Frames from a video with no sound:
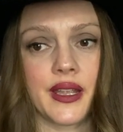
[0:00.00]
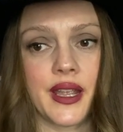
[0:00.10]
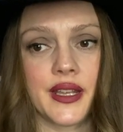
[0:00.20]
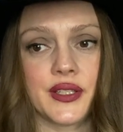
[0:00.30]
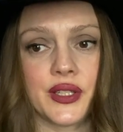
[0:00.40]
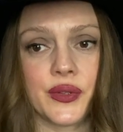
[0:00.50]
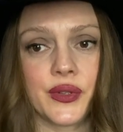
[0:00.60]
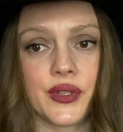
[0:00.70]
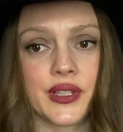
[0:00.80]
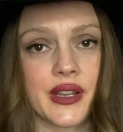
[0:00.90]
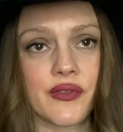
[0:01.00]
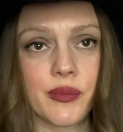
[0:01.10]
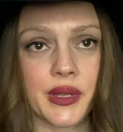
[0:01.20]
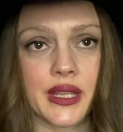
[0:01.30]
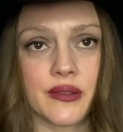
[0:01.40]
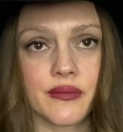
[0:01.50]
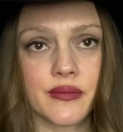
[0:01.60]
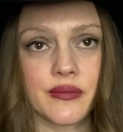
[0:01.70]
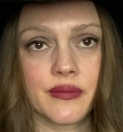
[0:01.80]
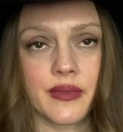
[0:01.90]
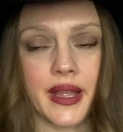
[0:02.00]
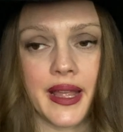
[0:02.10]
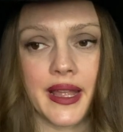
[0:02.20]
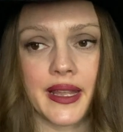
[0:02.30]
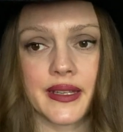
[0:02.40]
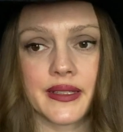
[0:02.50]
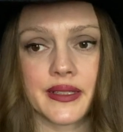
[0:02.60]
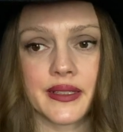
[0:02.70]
as you could ever be. And